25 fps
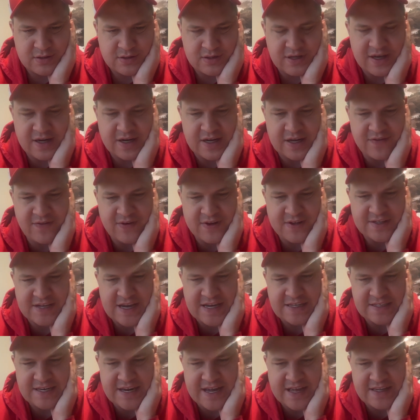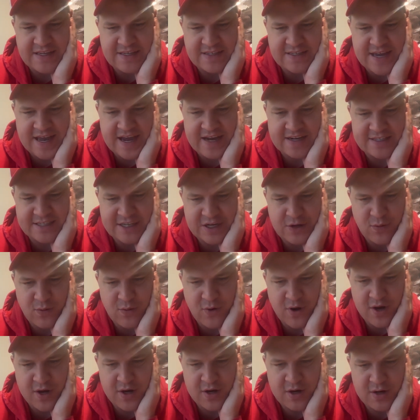The defense hasn't had the sacks they
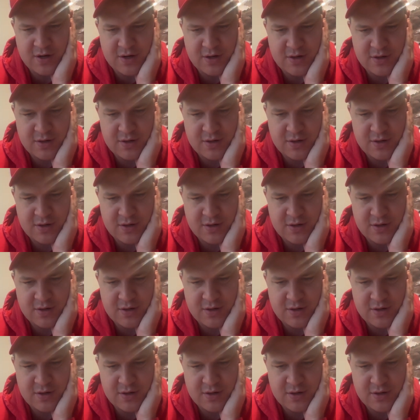want.